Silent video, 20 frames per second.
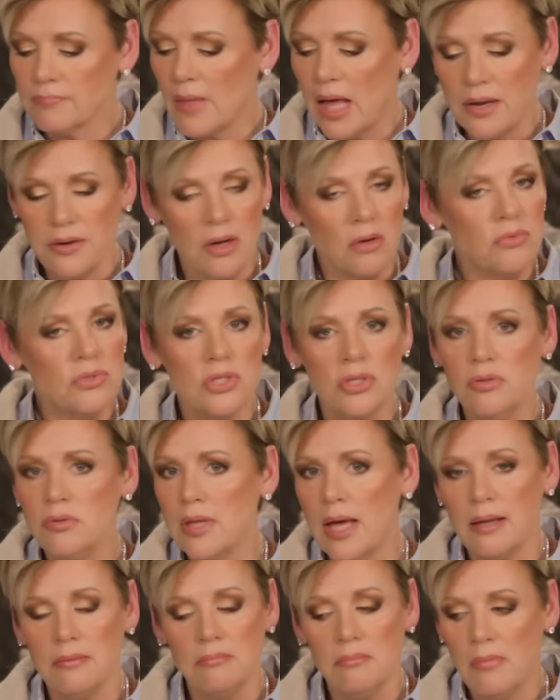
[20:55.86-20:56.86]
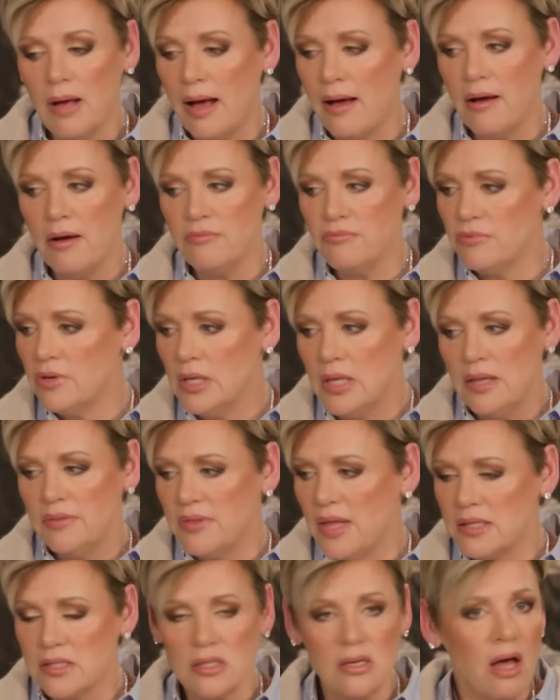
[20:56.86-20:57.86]
I don't do that.
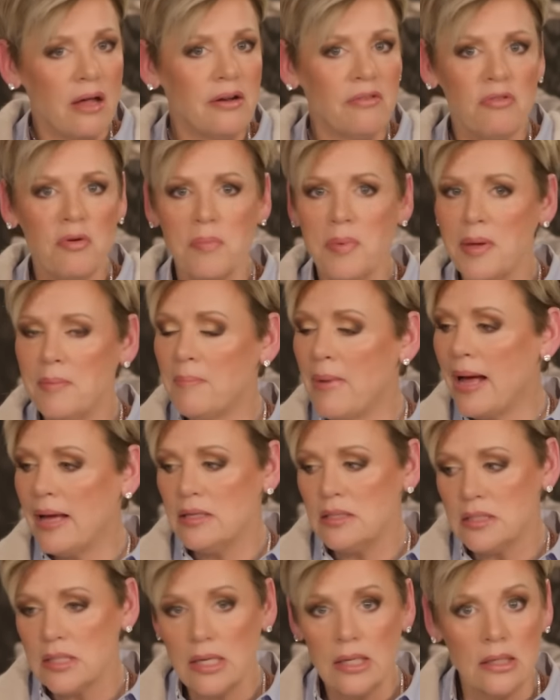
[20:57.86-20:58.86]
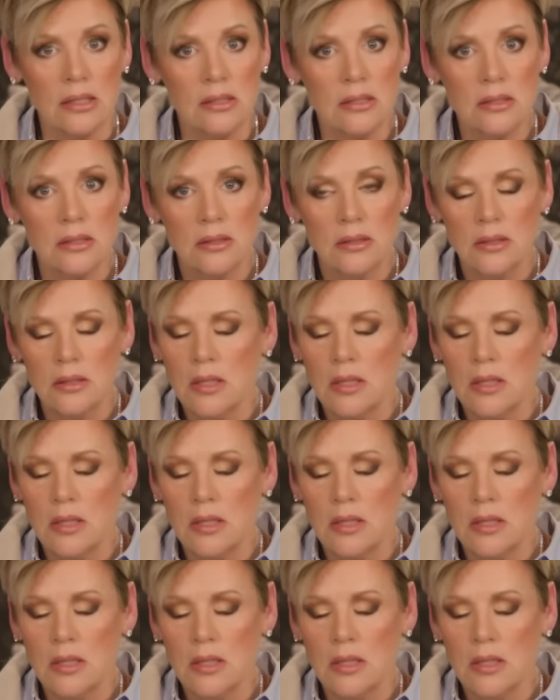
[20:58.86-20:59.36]
That's not ever been my intent.